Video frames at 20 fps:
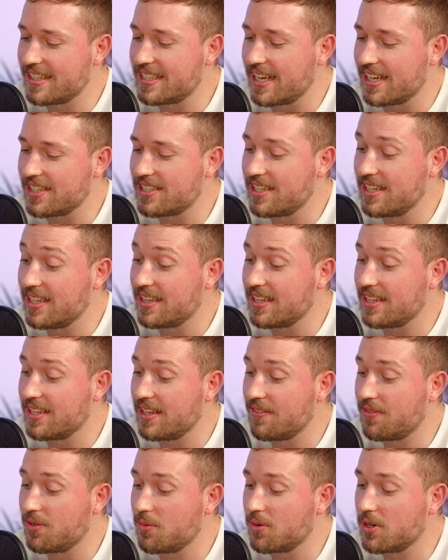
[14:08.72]
It's actually,
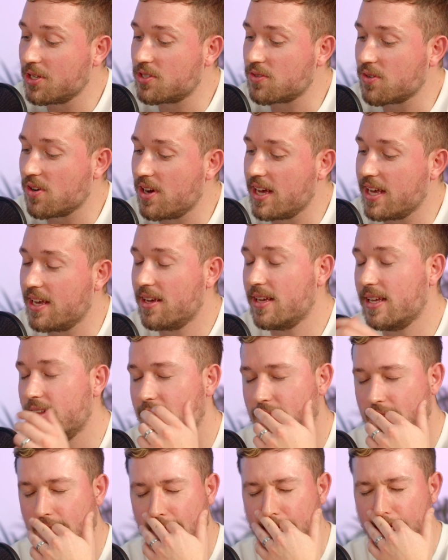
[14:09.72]
if you want to try it in
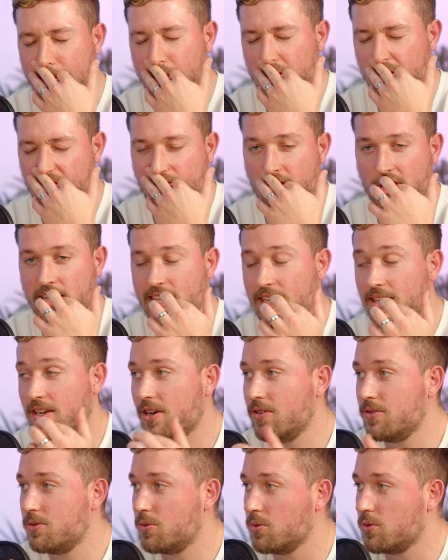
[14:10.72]
Thanet, the Viking
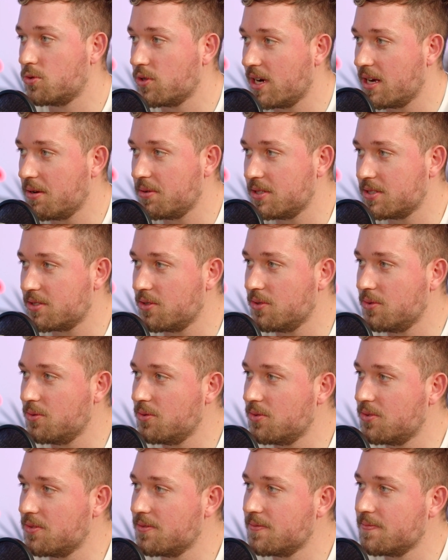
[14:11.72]
Coastal Trail it's
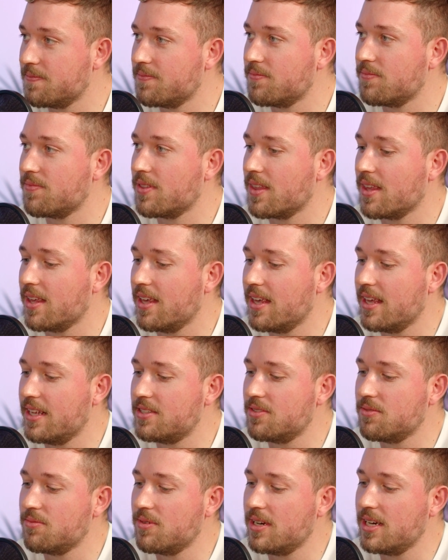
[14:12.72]
called. Yeah.
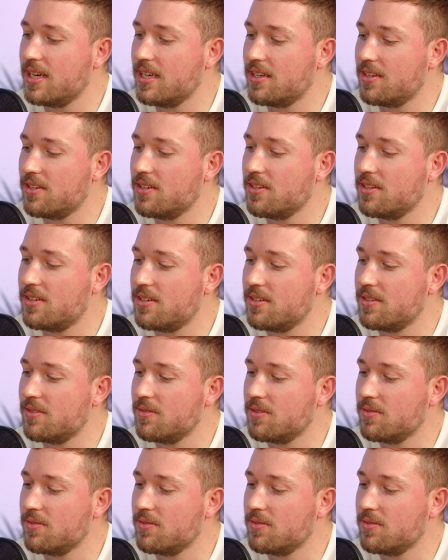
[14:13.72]
It's a really good.